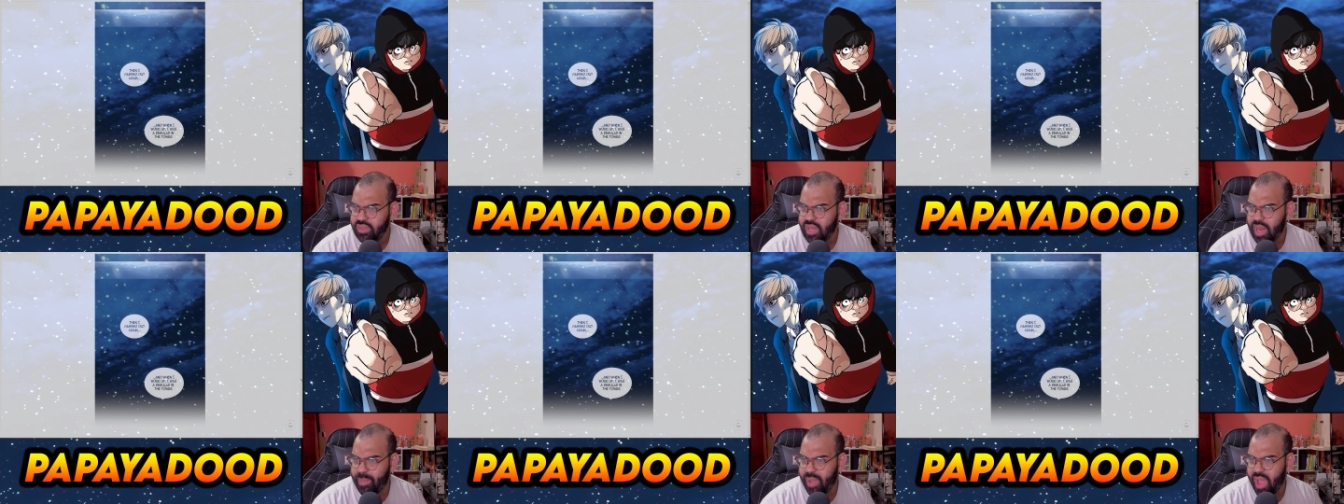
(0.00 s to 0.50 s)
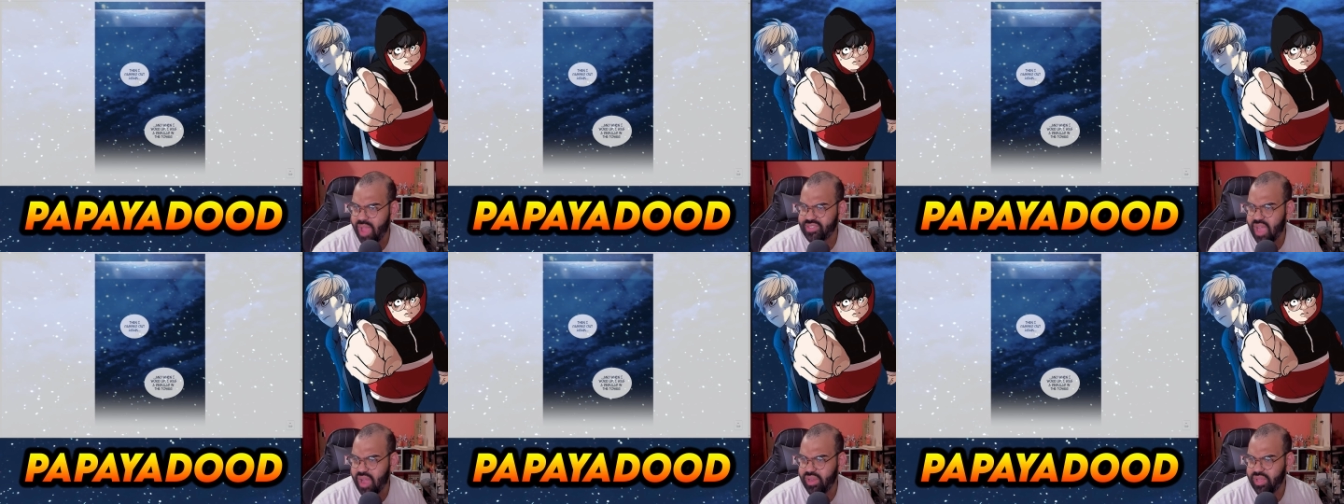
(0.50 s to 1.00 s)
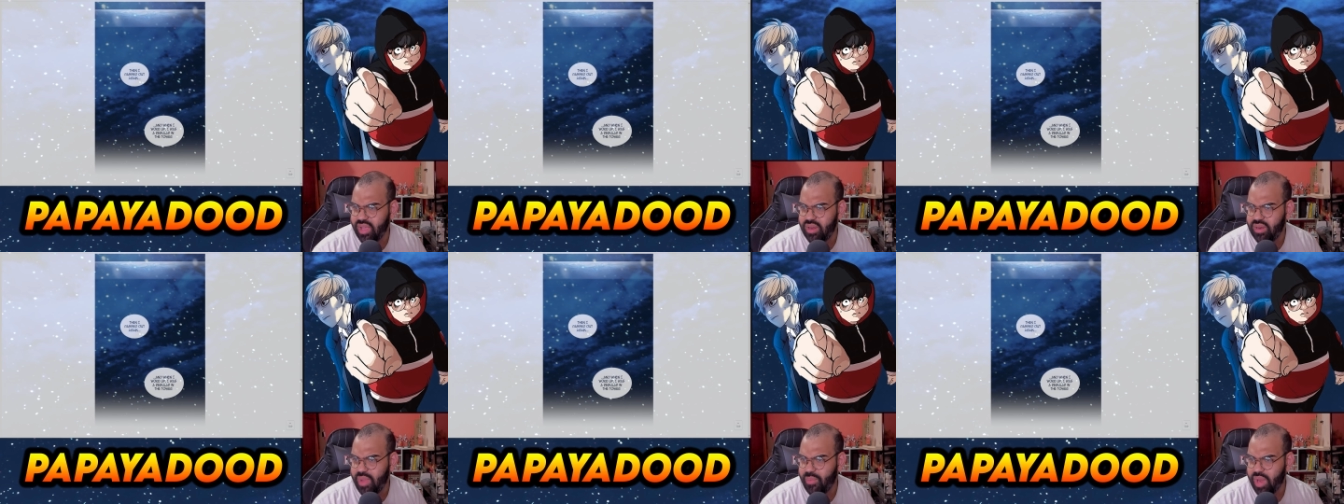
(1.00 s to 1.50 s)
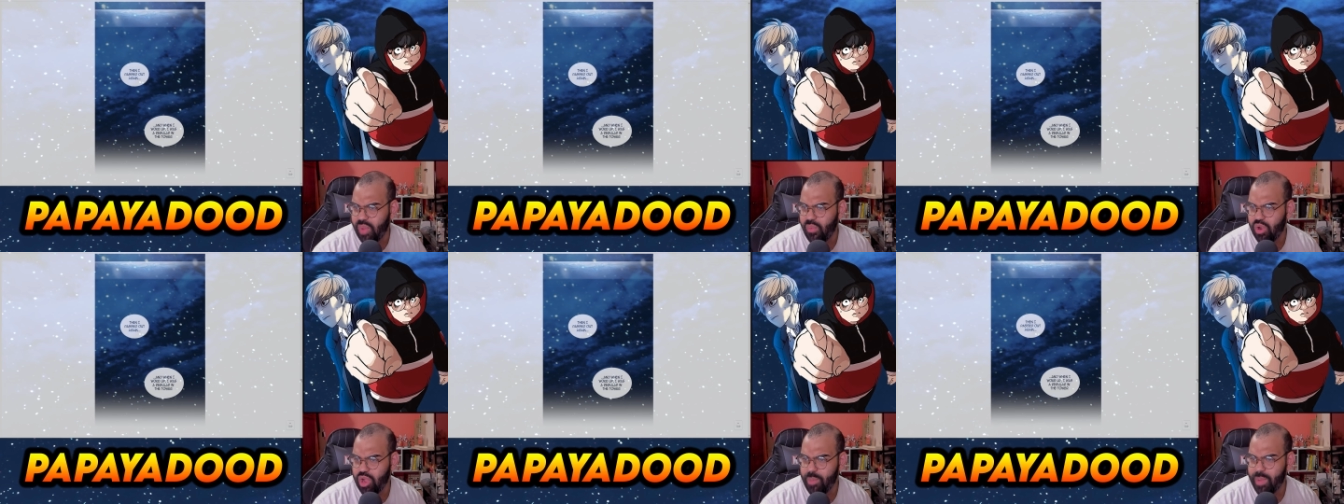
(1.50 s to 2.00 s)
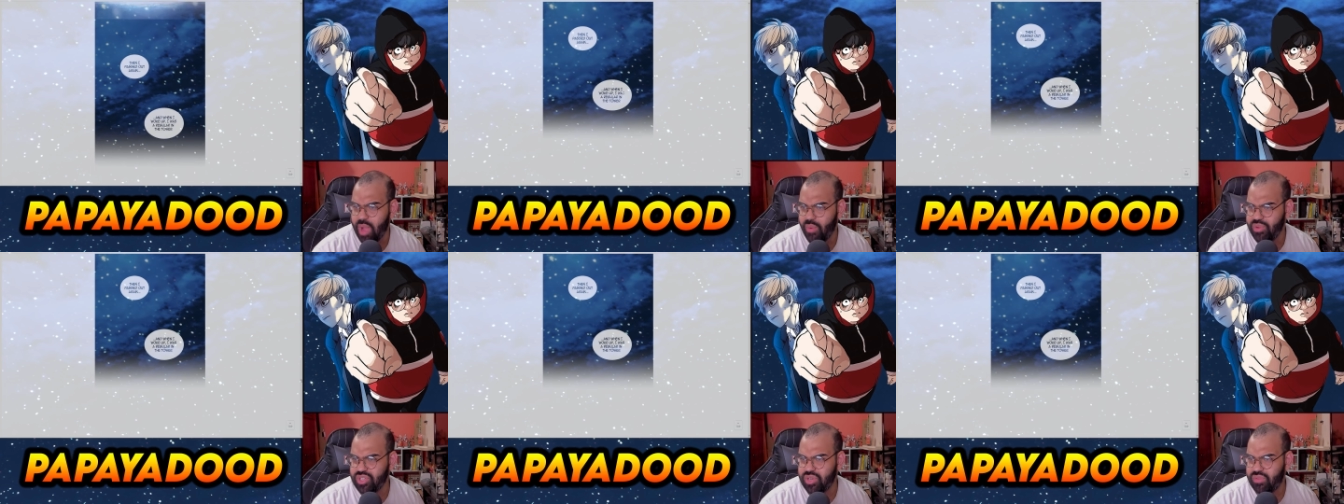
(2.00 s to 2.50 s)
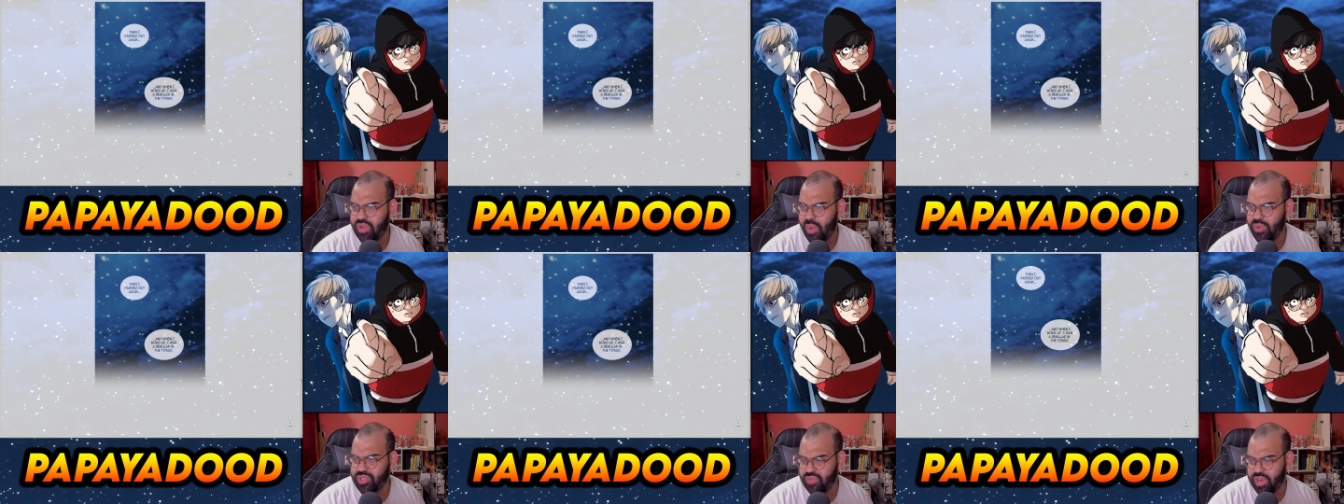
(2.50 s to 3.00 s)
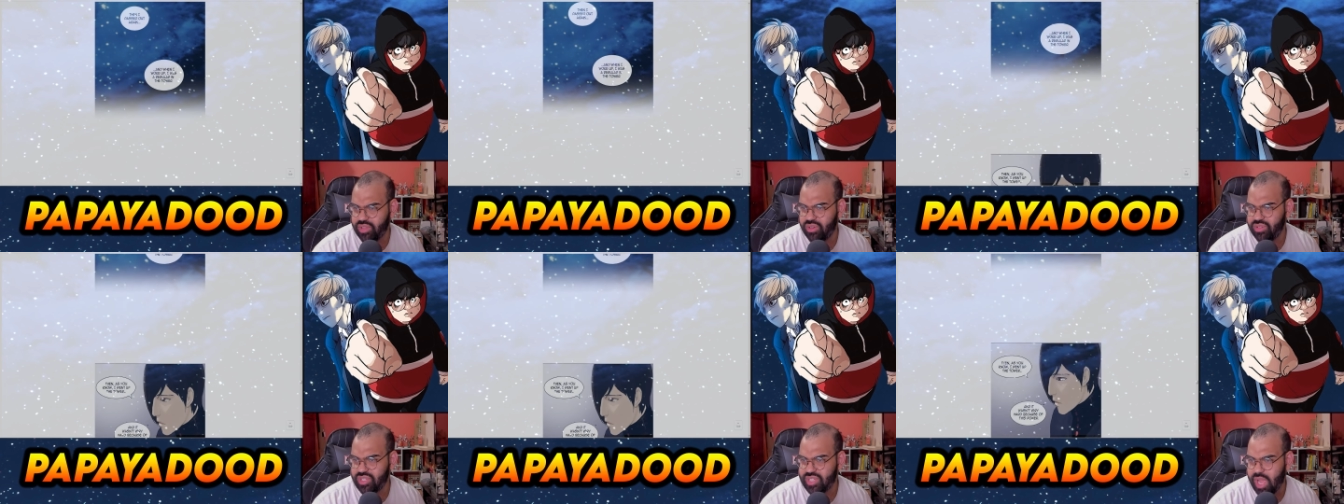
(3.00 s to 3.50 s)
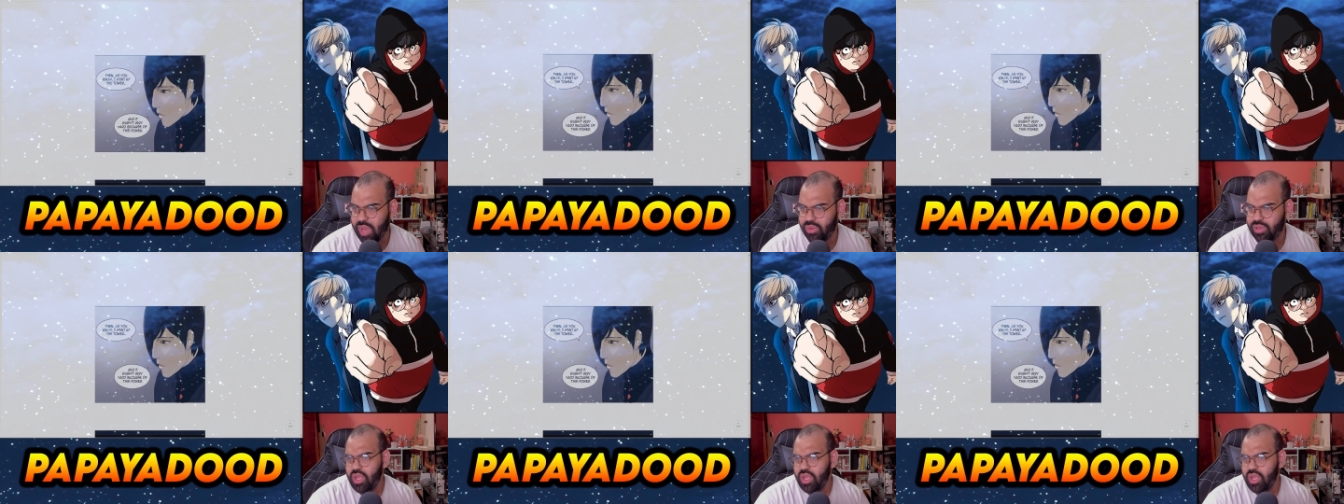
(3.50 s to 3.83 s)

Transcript: And I passed out again. And when I woke up, I was in a, I was a regular in the tower.